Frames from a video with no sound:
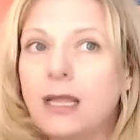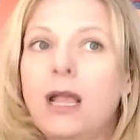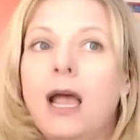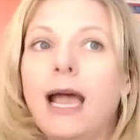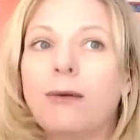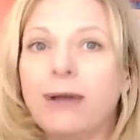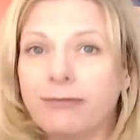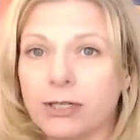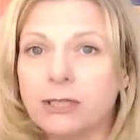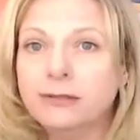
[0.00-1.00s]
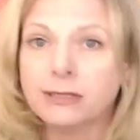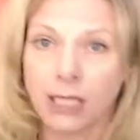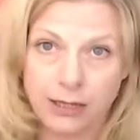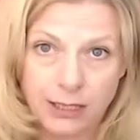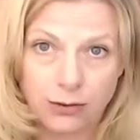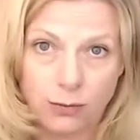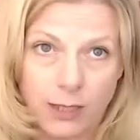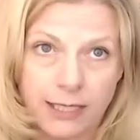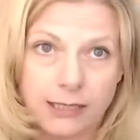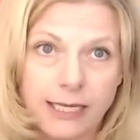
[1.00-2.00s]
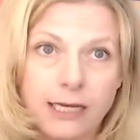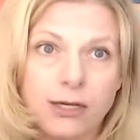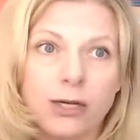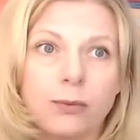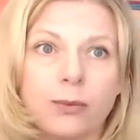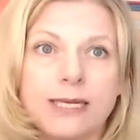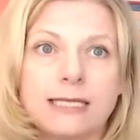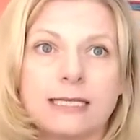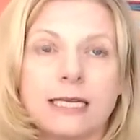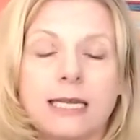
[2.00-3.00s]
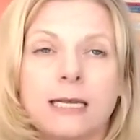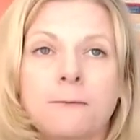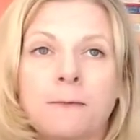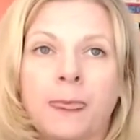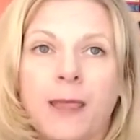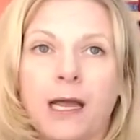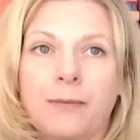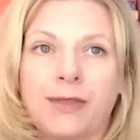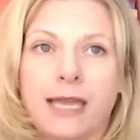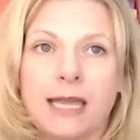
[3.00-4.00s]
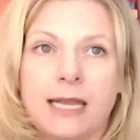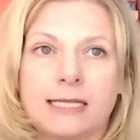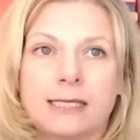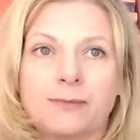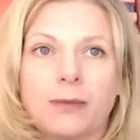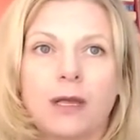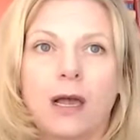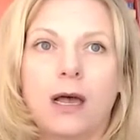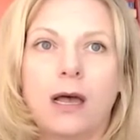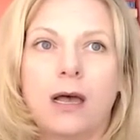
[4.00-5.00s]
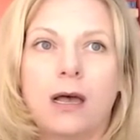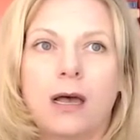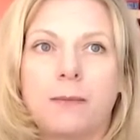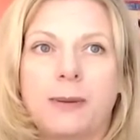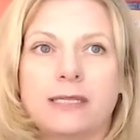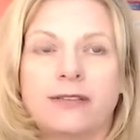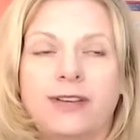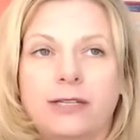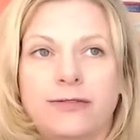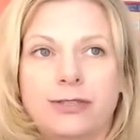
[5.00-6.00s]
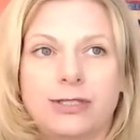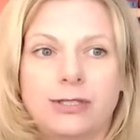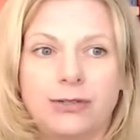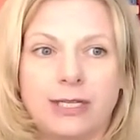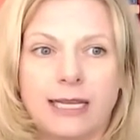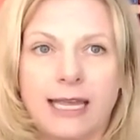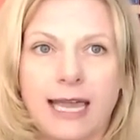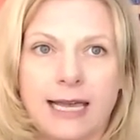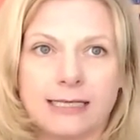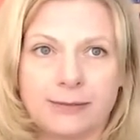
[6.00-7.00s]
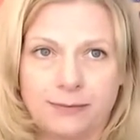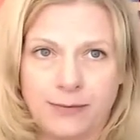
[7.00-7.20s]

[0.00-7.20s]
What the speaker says: However, a little while later, we see the case Pennsylvania versus Union Gas.